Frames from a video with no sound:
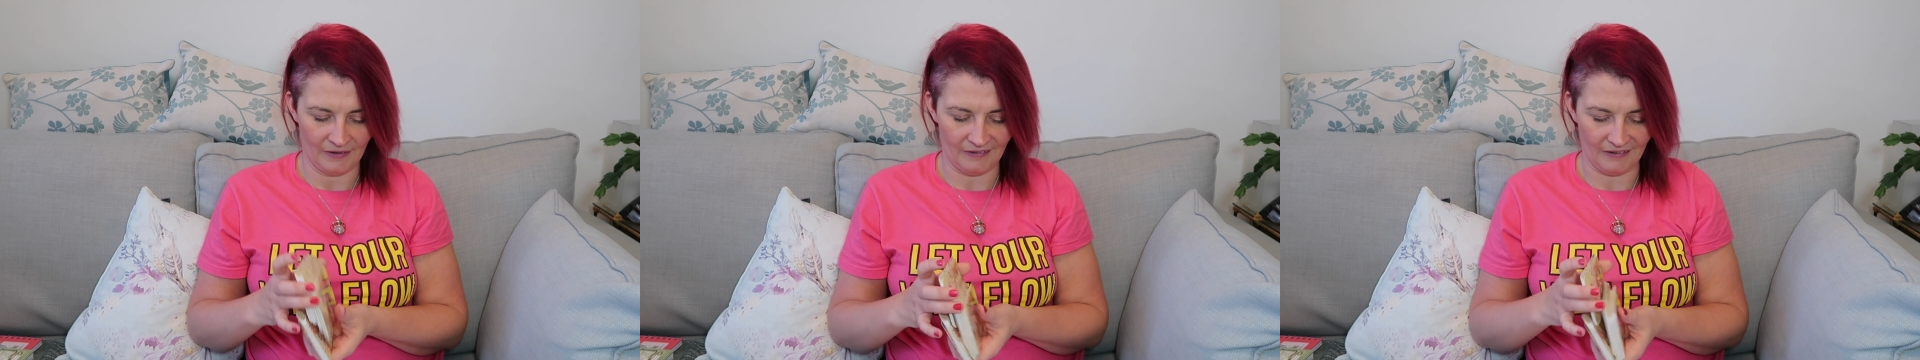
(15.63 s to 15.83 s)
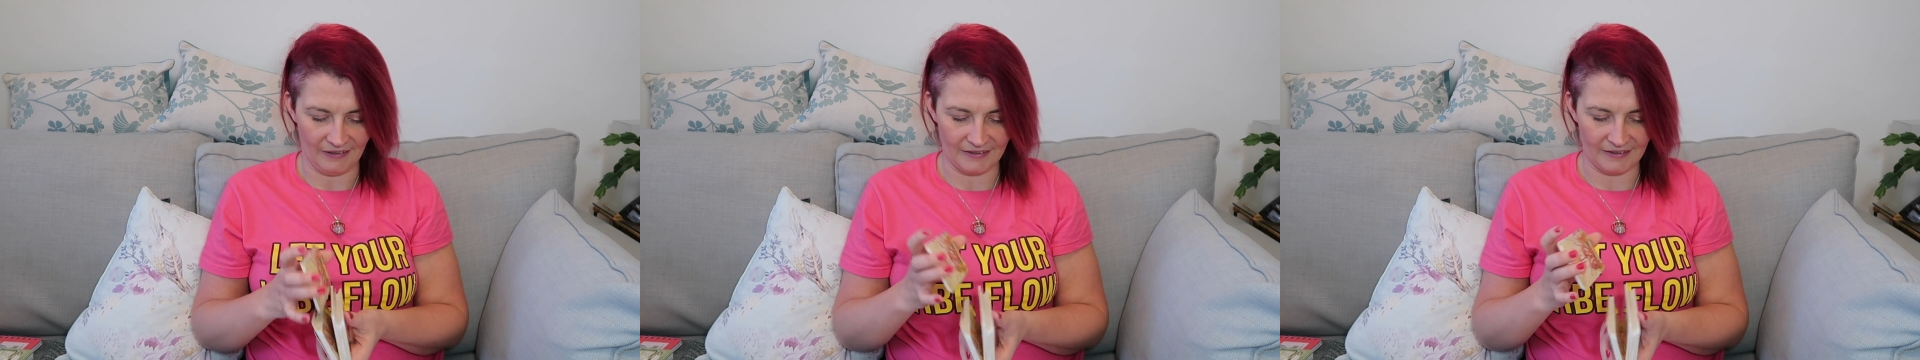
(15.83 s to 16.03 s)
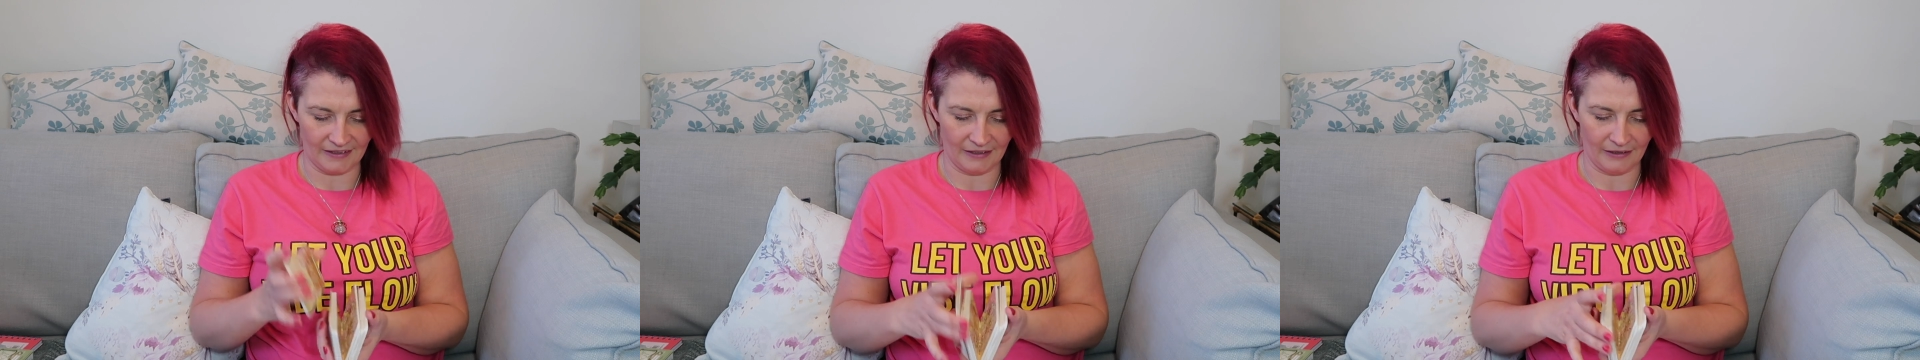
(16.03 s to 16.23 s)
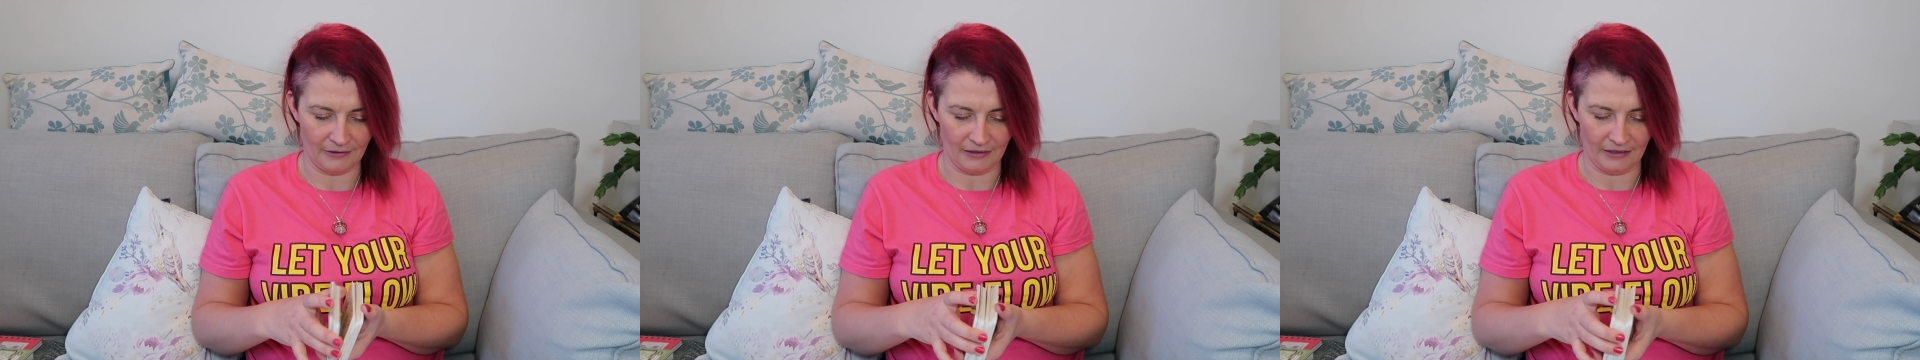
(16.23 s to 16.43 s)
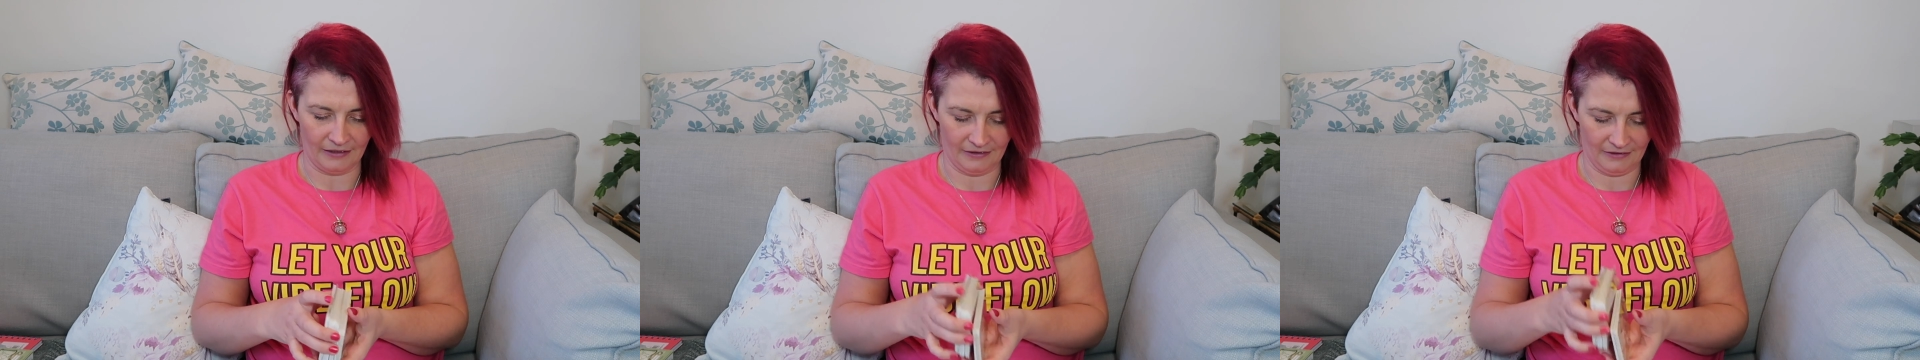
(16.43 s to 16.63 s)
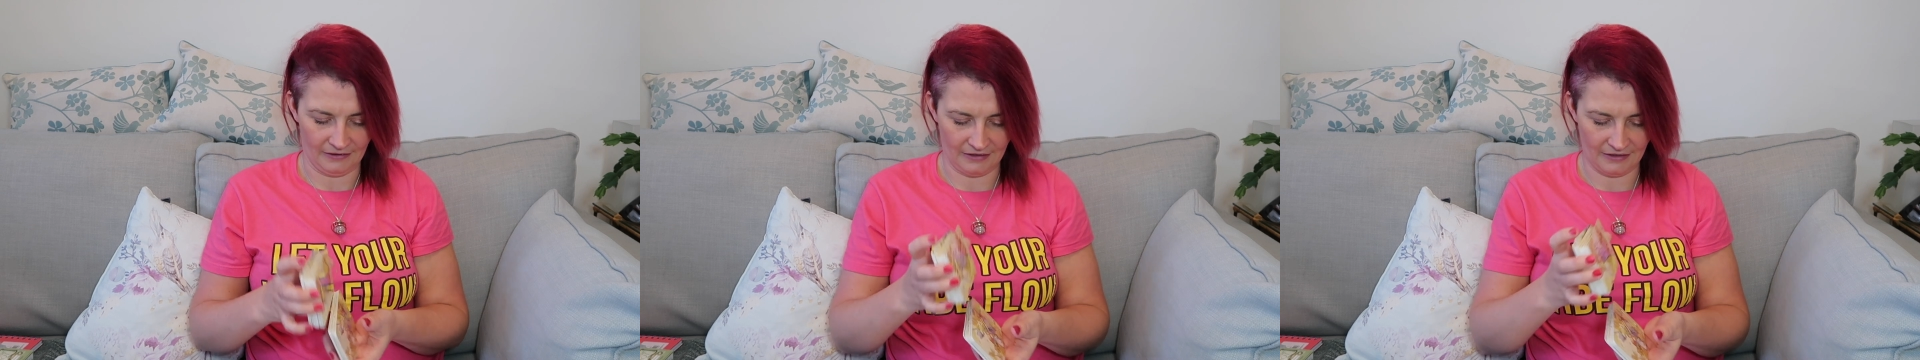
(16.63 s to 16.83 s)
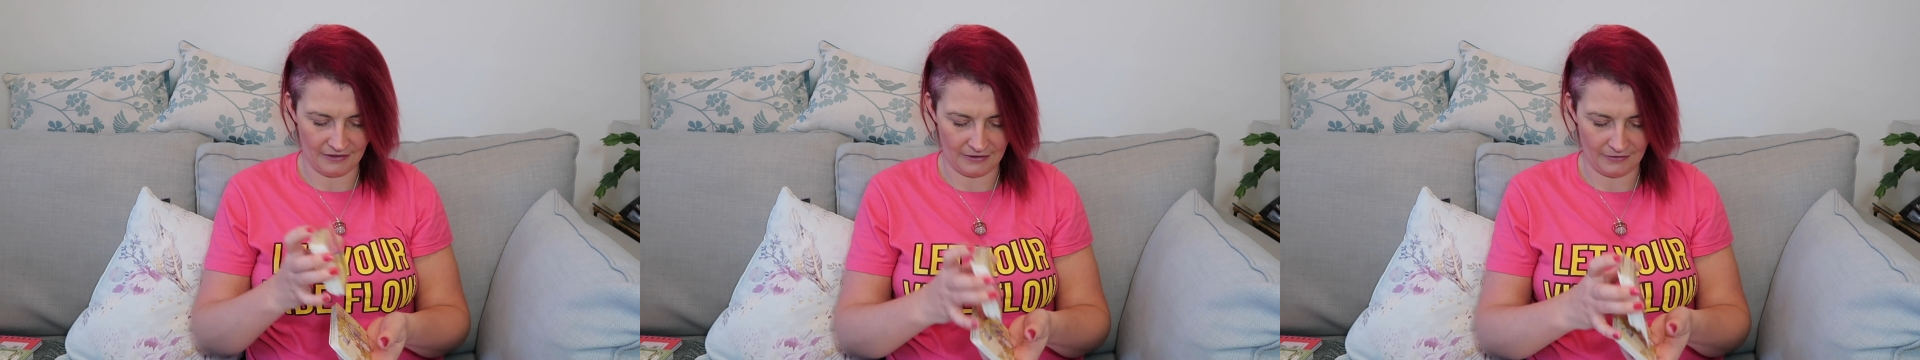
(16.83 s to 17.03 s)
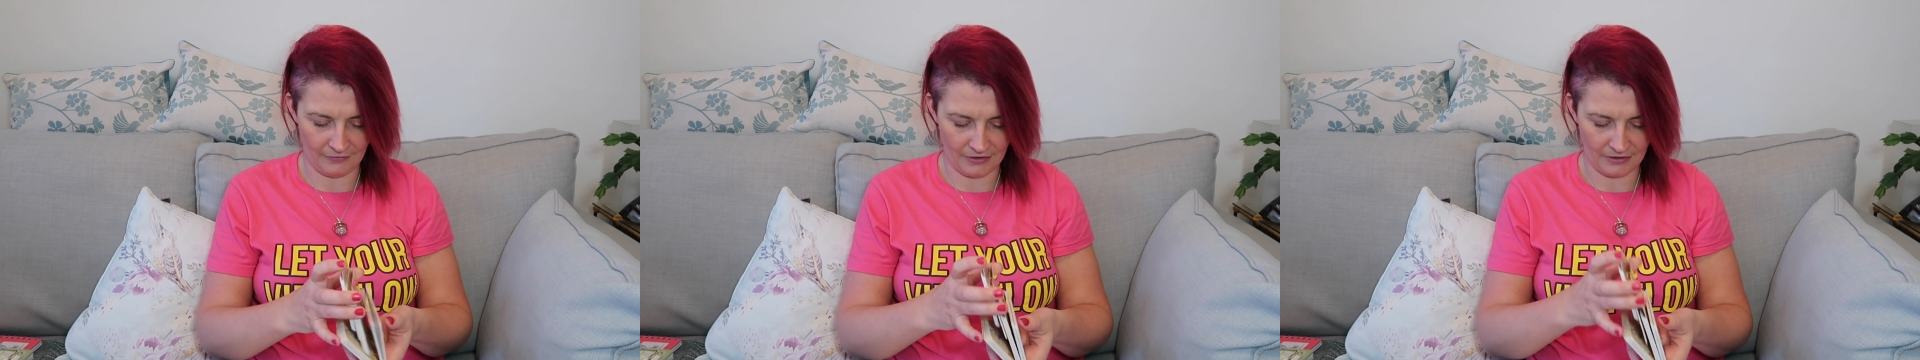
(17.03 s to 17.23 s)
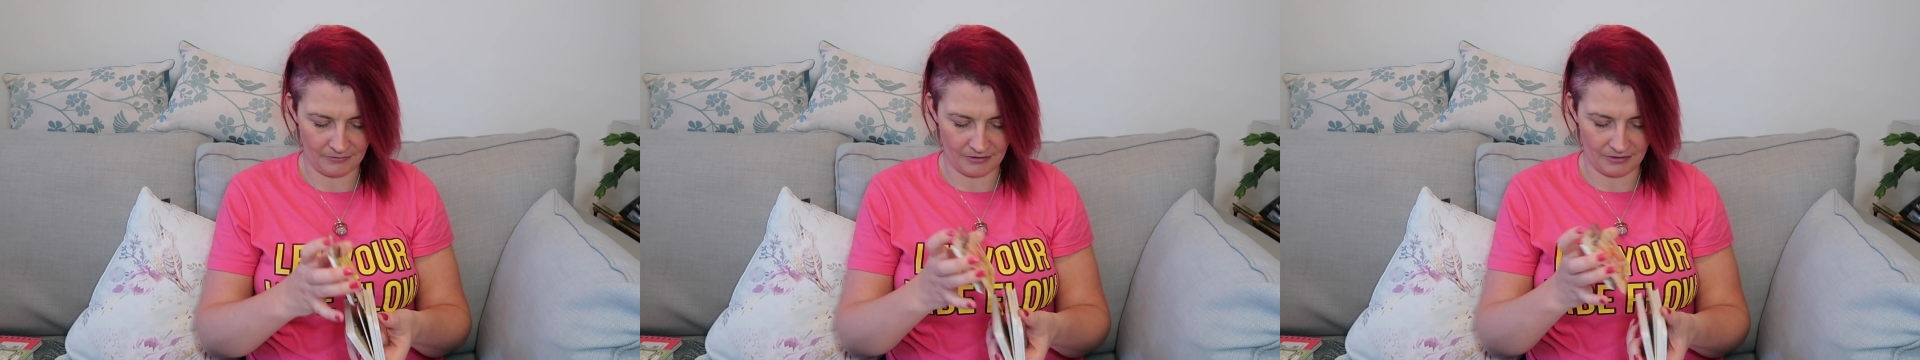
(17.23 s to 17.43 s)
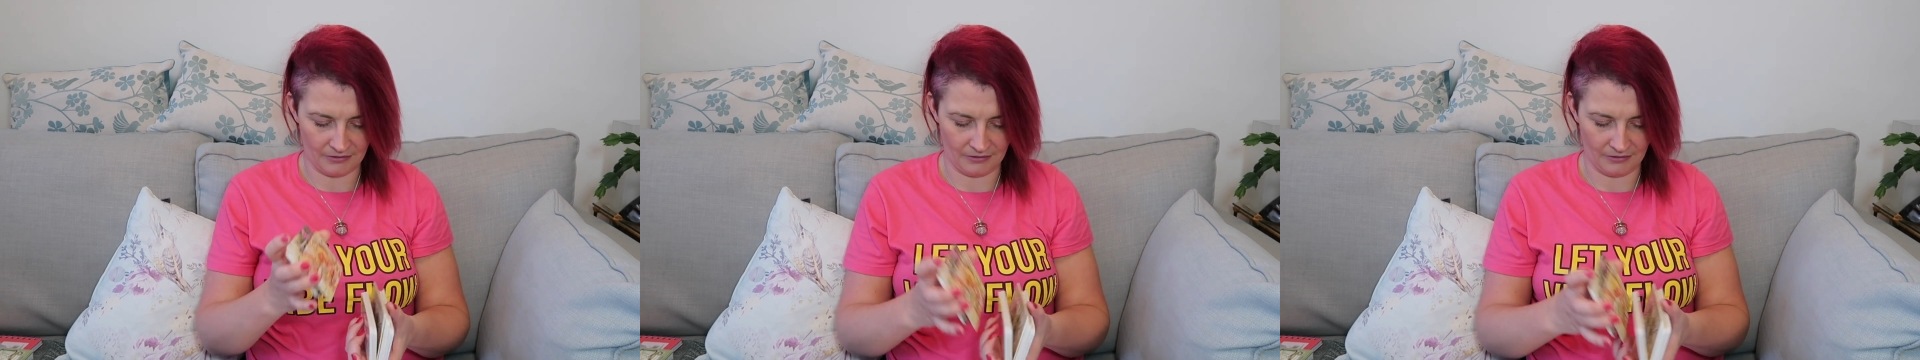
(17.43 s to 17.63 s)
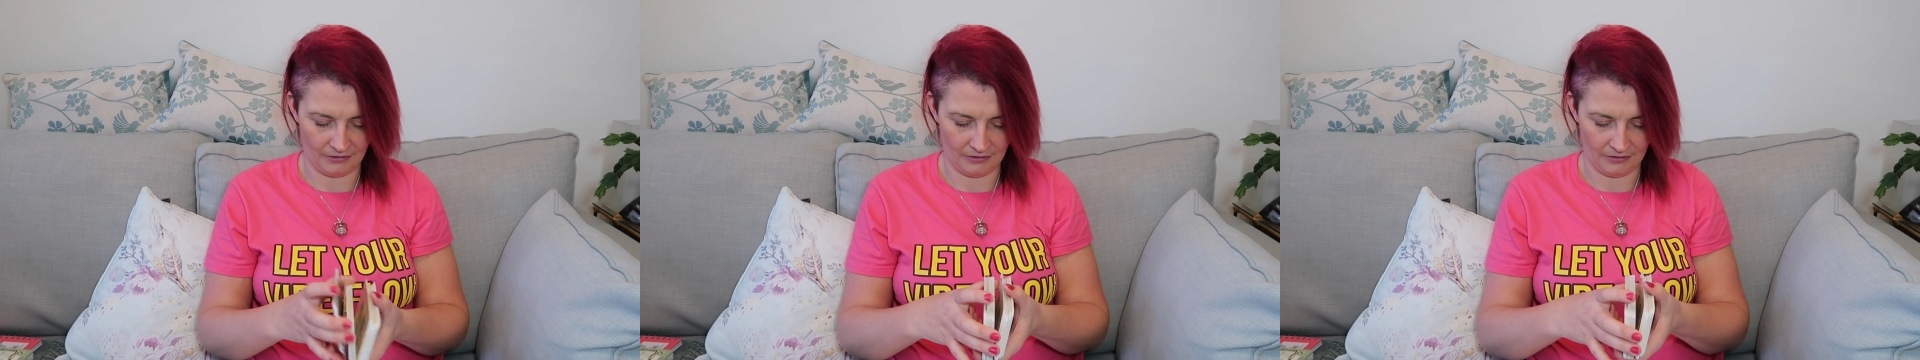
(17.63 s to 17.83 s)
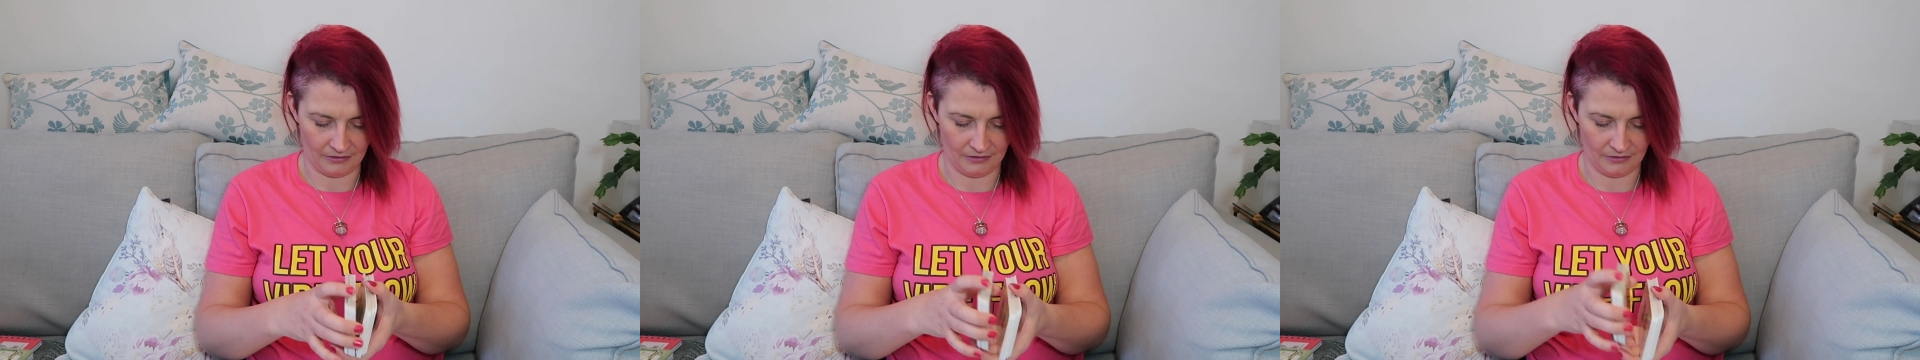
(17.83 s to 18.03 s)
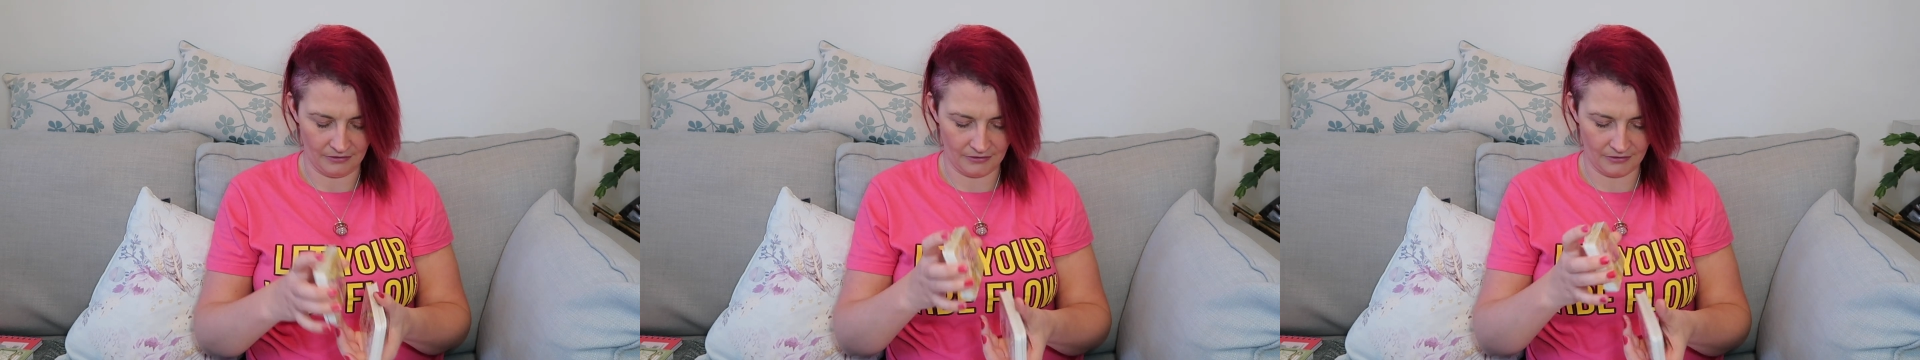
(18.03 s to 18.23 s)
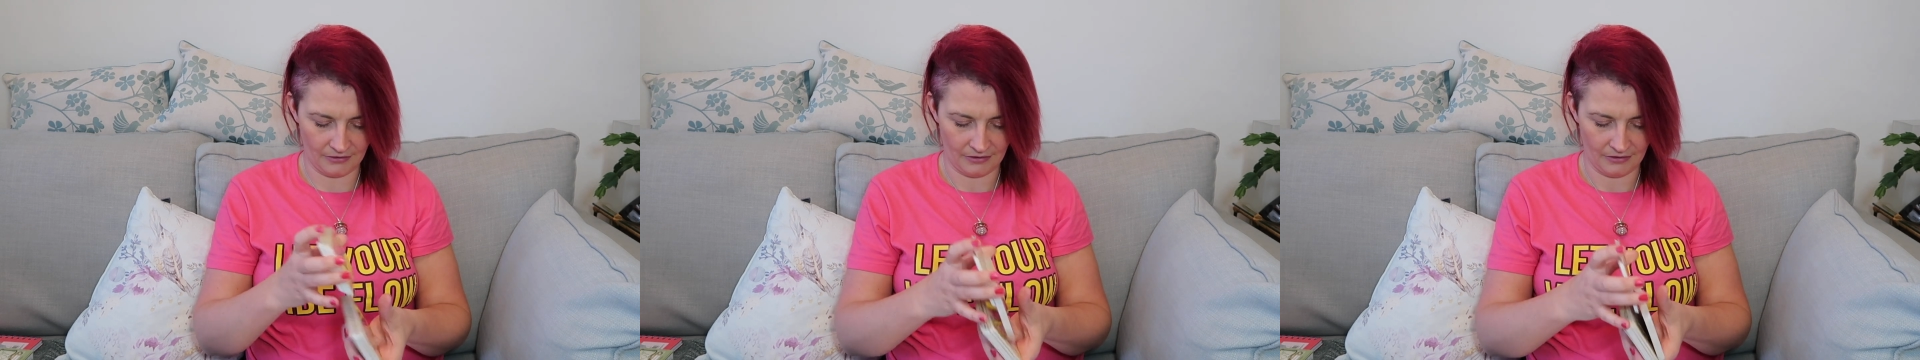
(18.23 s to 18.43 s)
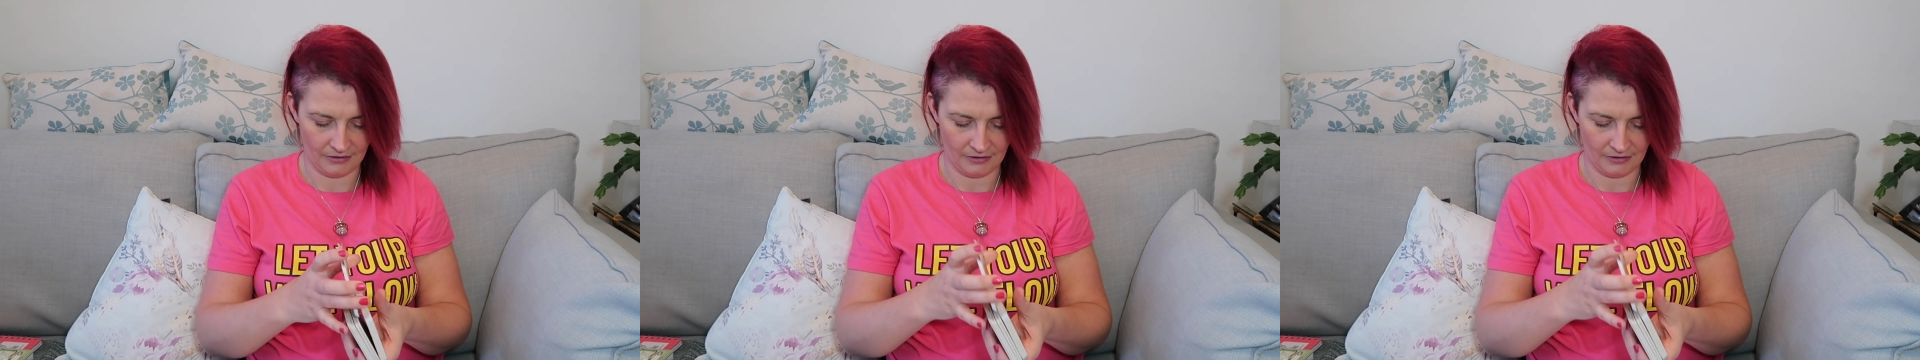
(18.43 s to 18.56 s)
So let's get going. So the first question I'm going to ask